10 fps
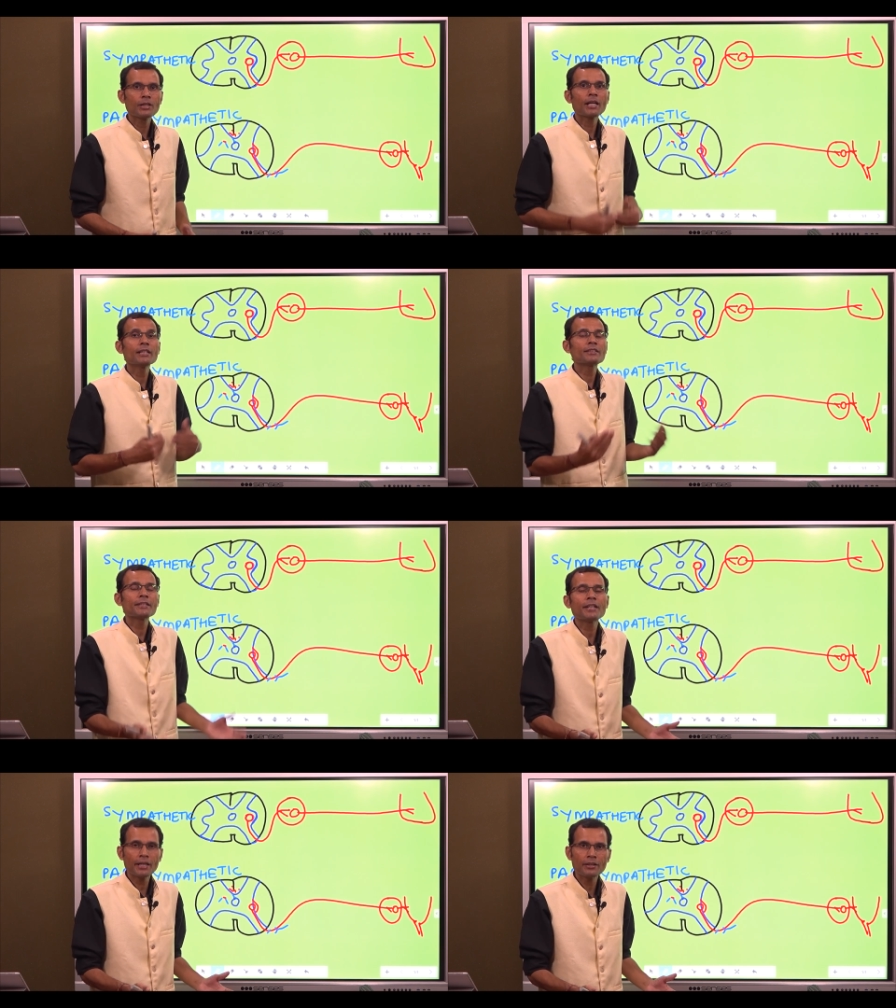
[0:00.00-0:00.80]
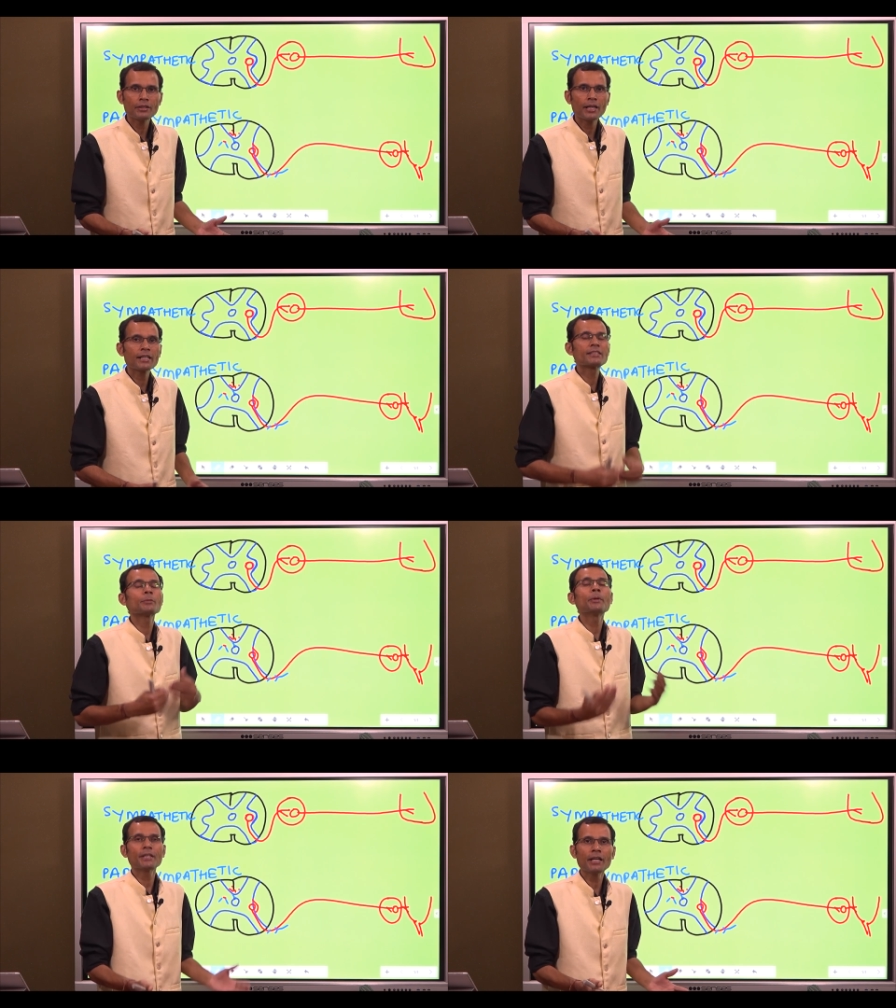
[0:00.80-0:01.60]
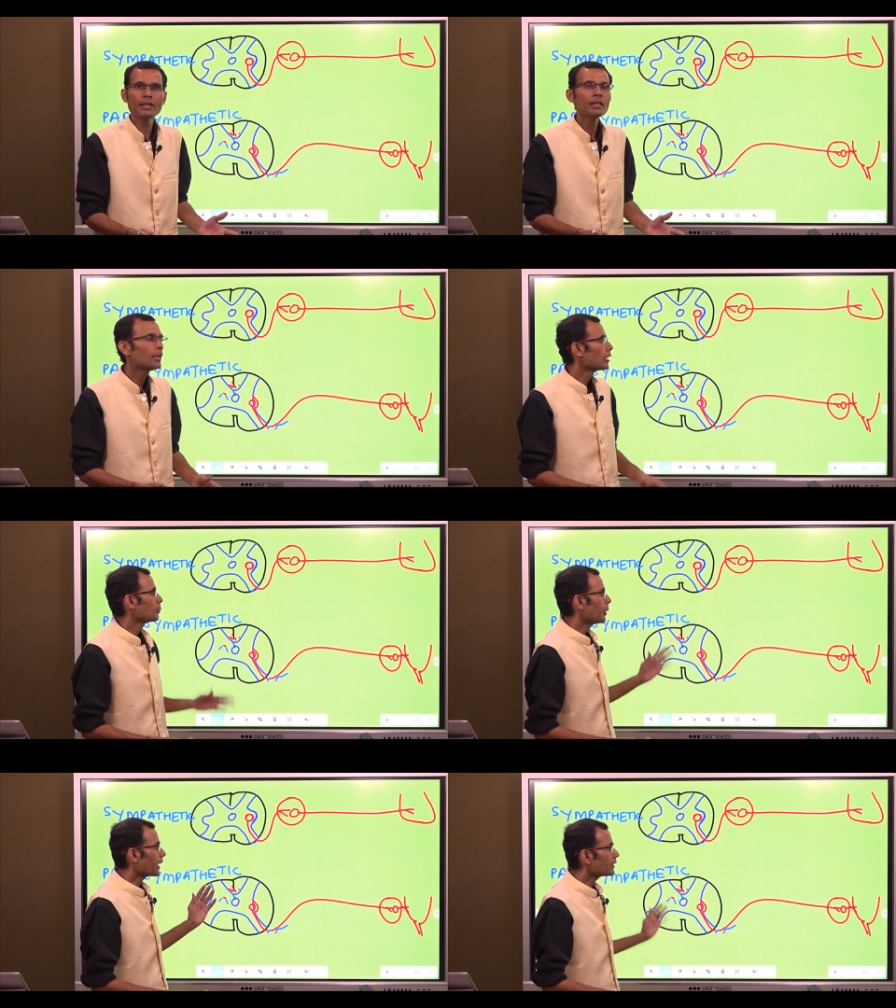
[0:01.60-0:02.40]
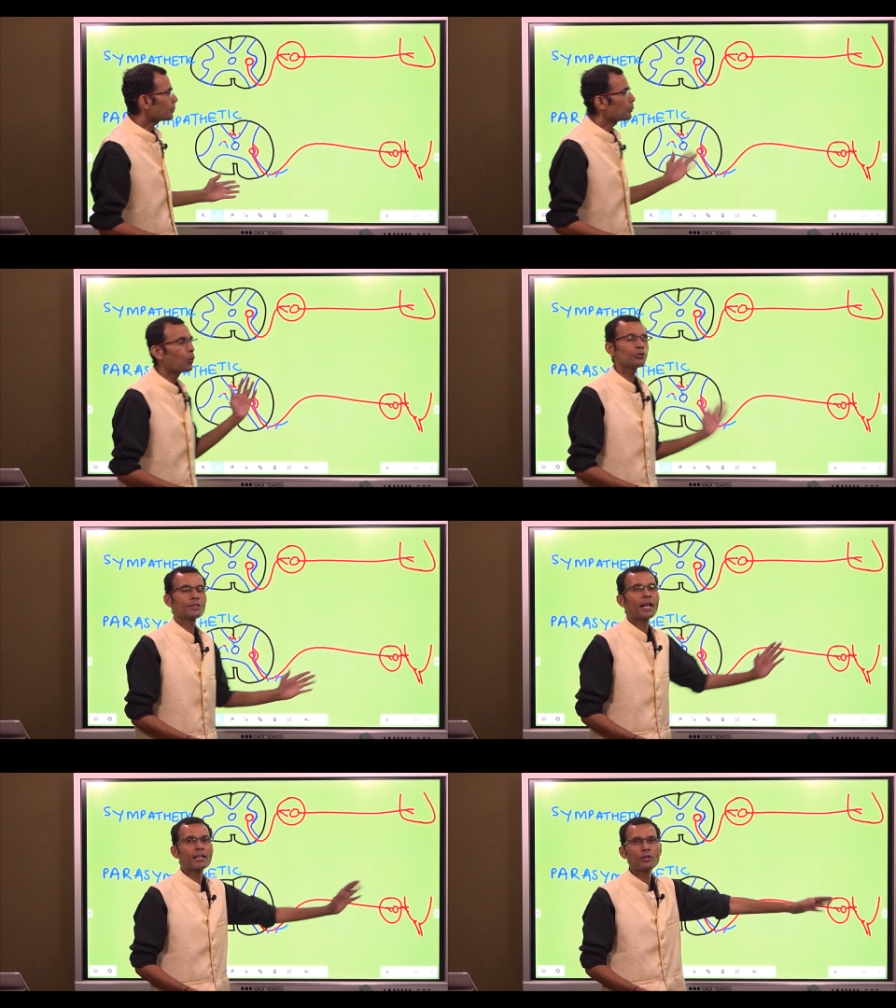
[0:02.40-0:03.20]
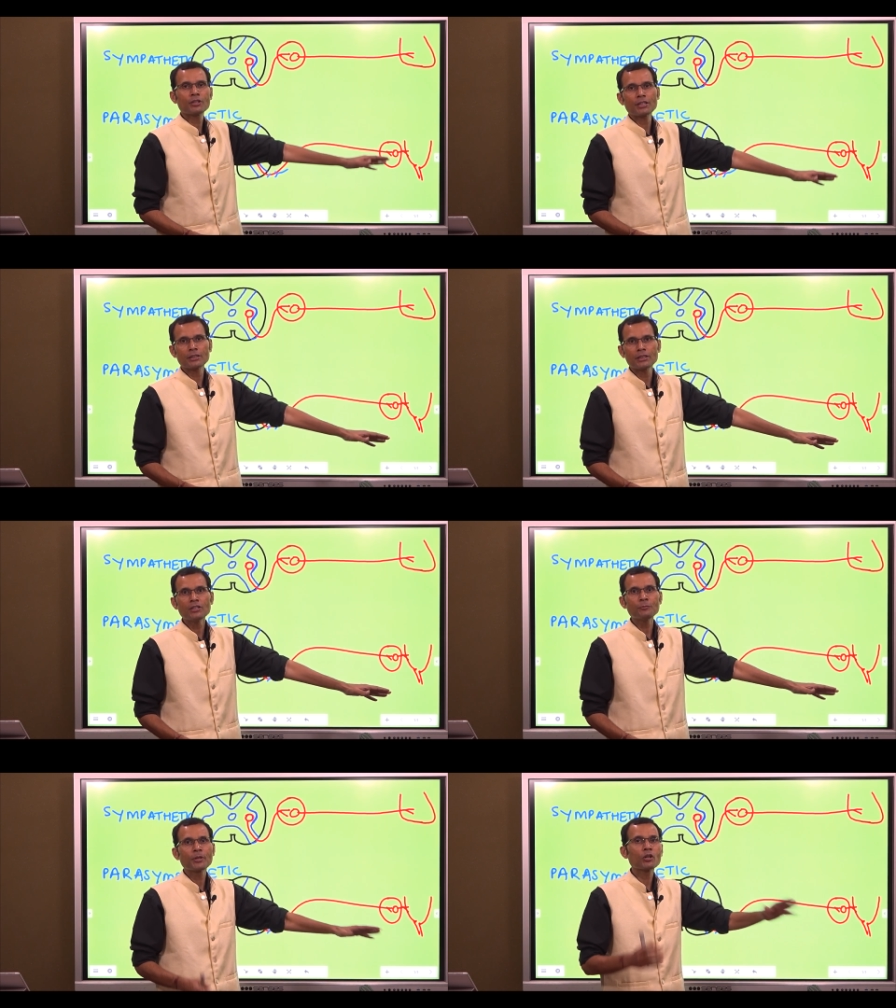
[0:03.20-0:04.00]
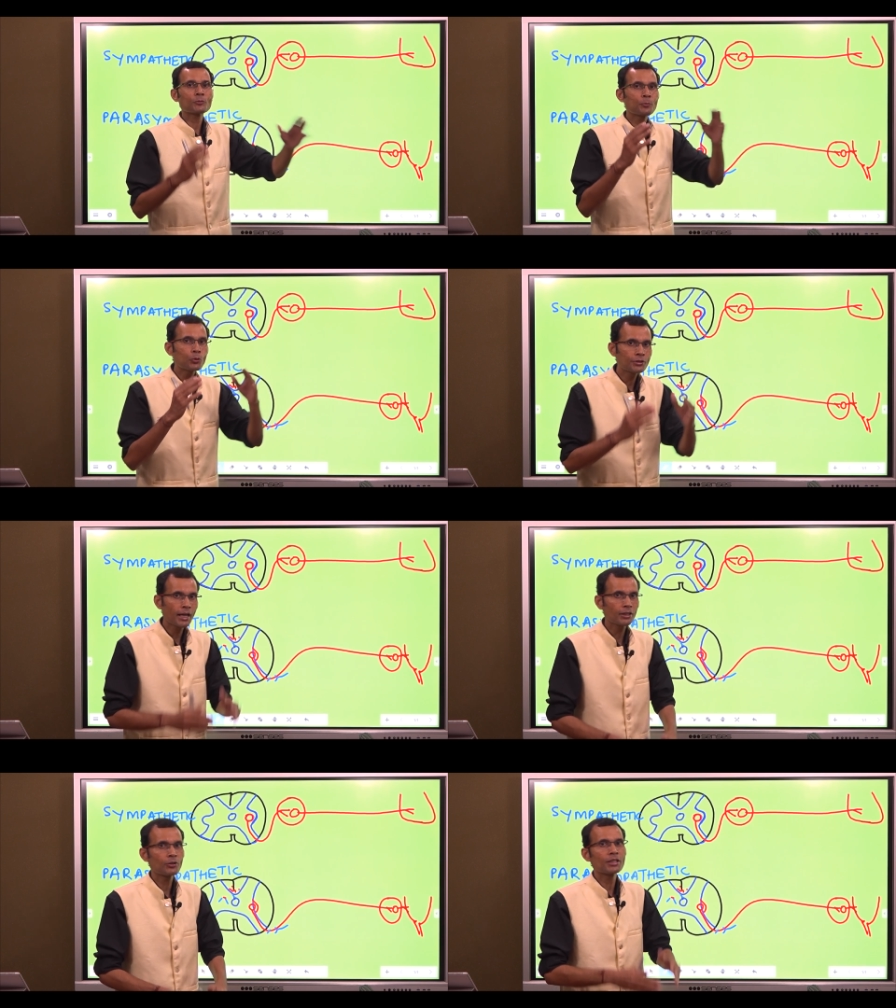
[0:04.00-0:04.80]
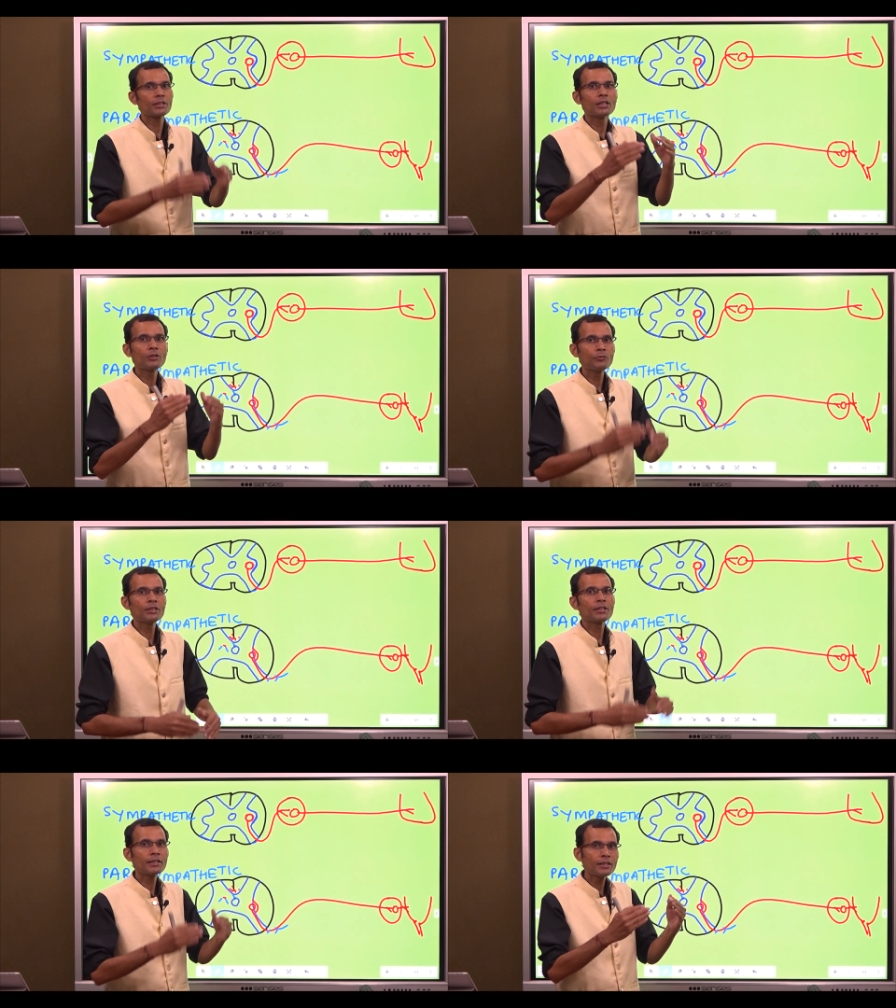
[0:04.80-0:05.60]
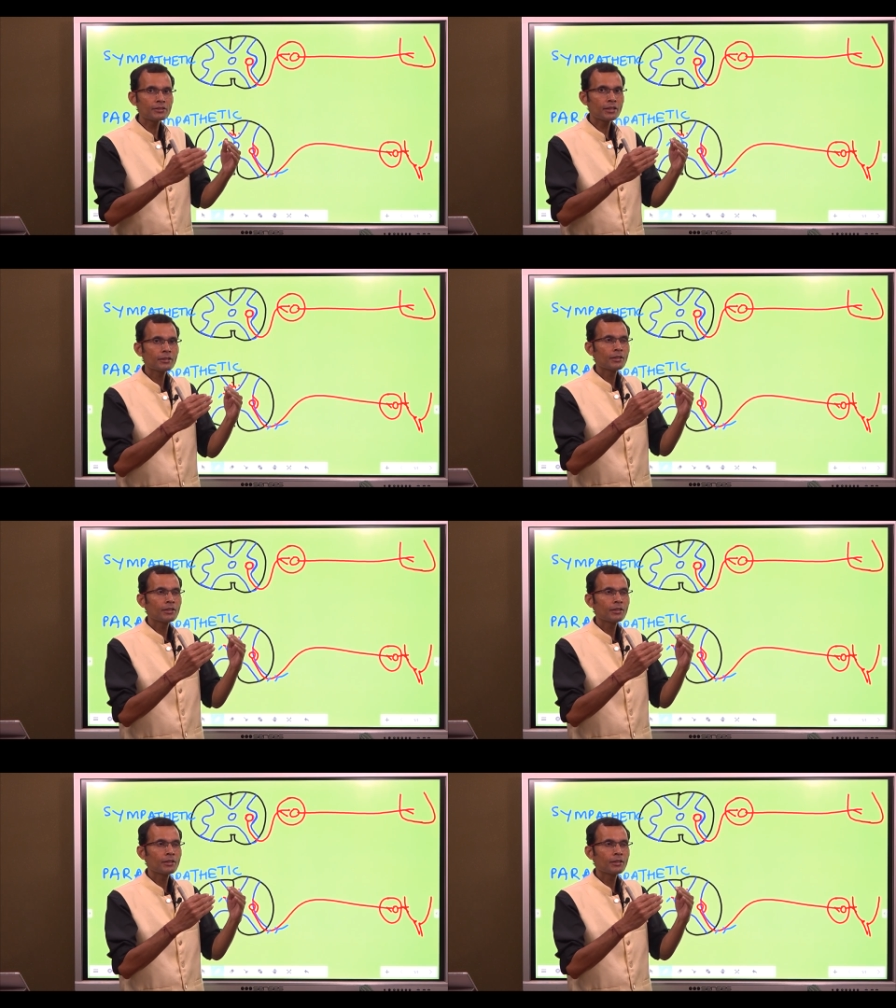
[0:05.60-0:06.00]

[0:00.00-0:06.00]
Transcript: elicited, exhibited by the postganglionic nerve because postganglionic nerve will release